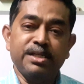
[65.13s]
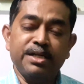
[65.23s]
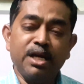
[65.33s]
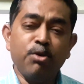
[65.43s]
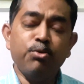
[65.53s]

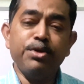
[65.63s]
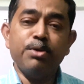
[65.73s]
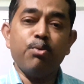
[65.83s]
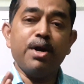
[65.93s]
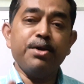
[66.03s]
Now we
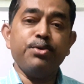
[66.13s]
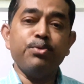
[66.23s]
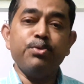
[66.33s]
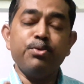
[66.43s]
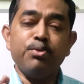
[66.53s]
want
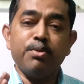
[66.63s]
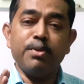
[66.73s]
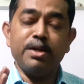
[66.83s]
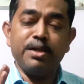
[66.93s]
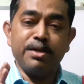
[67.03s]

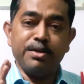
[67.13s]
to